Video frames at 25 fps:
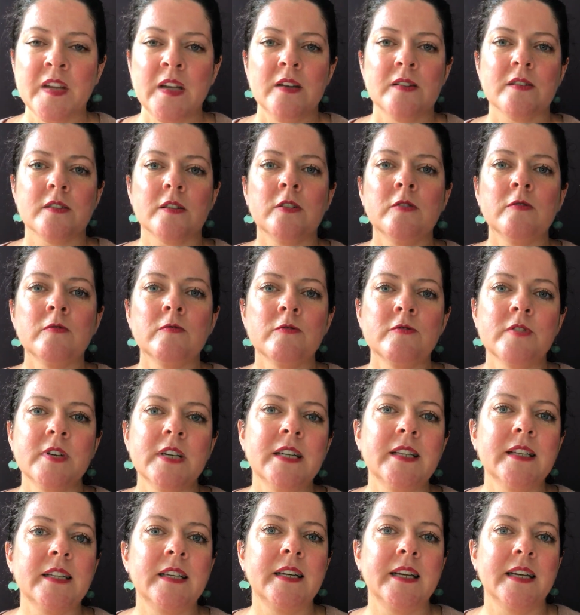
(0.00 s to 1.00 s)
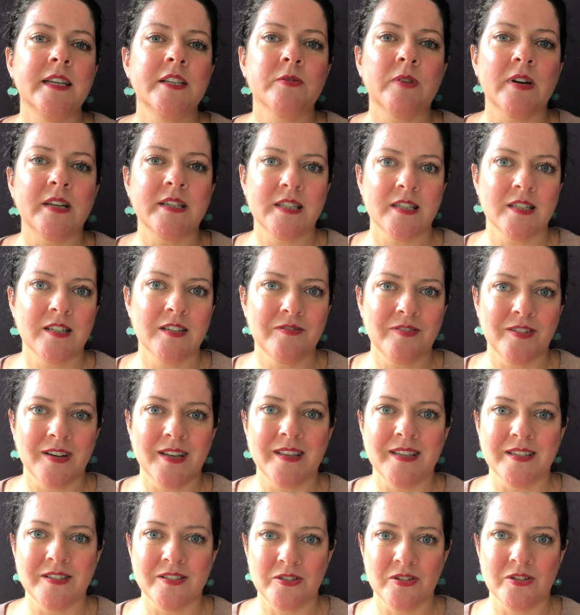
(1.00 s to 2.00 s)
So you really need to identify
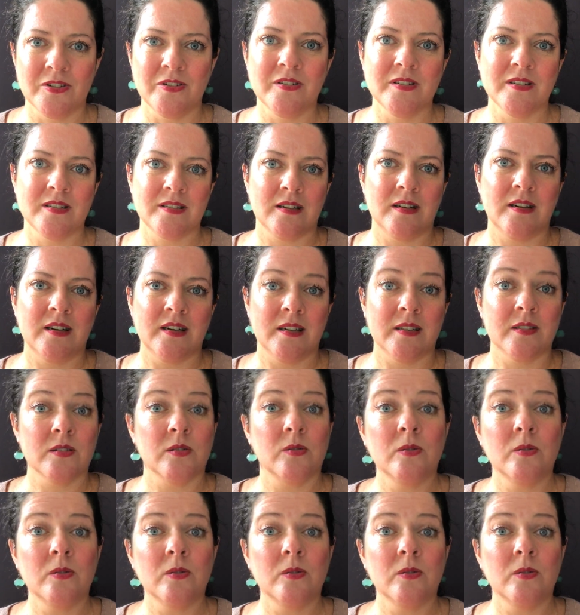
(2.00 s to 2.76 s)
these 2 desires,